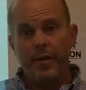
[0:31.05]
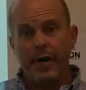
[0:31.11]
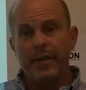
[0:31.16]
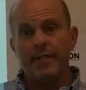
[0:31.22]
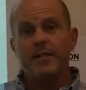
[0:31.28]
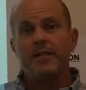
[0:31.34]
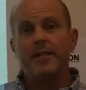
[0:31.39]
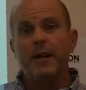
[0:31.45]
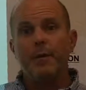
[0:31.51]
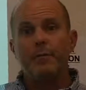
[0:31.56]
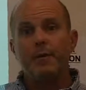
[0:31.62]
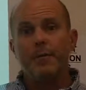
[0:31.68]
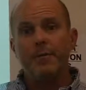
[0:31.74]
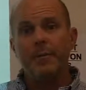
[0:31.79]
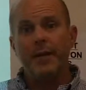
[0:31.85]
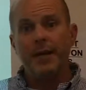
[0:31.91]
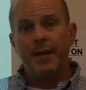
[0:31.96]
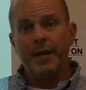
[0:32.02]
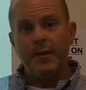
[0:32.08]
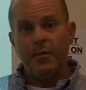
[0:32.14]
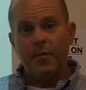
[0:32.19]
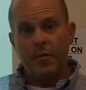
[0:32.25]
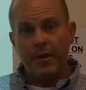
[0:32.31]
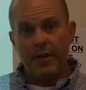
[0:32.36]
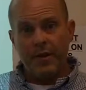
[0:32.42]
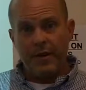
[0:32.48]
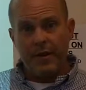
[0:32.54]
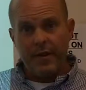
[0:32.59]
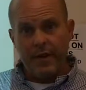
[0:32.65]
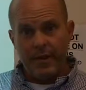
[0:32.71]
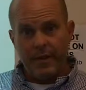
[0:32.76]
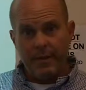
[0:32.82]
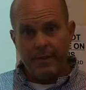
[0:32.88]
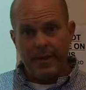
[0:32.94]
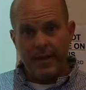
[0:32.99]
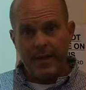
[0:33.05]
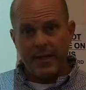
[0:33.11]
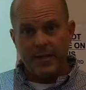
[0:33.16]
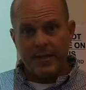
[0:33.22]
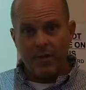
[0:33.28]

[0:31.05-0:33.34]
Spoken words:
a subcommittee within the committee.